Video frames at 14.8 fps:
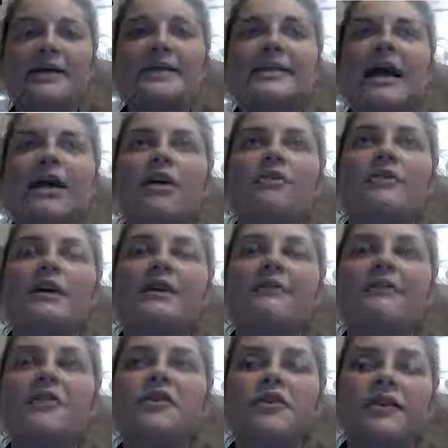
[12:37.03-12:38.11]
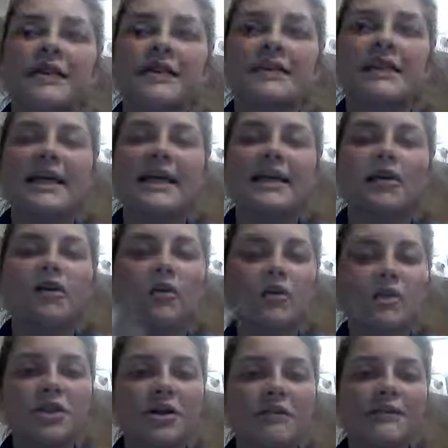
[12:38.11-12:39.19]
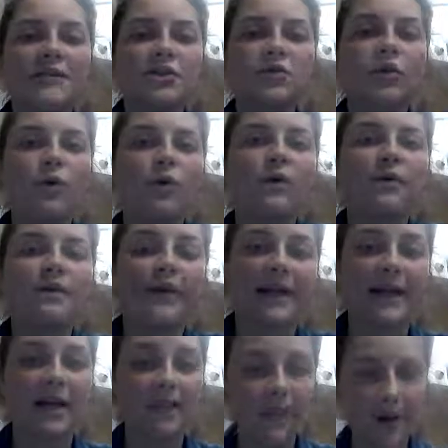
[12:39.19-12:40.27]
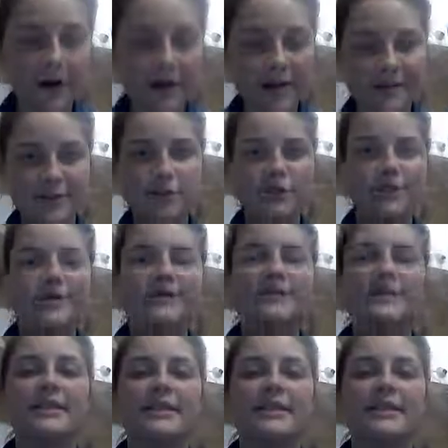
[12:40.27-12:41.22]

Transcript: Now, if you do this in a culture of a school, like in American schools,